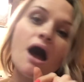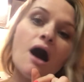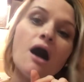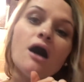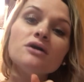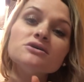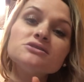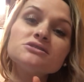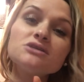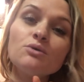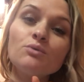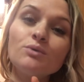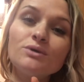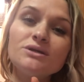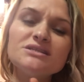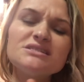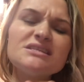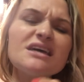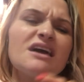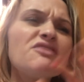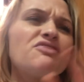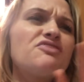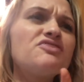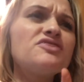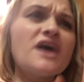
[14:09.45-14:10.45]
I also want to
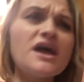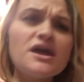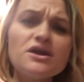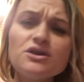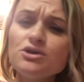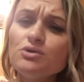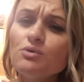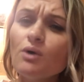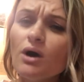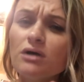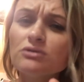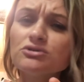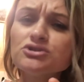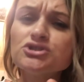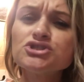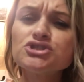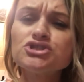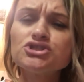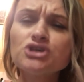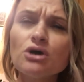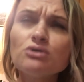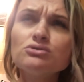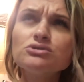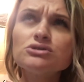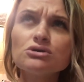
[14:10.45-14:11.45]
say thank you all
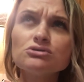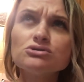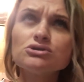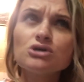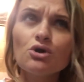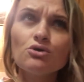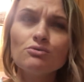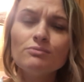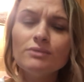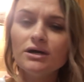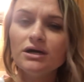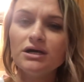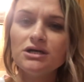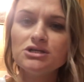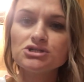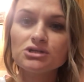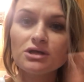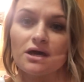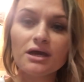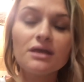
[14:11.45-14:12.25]
so, so, so much,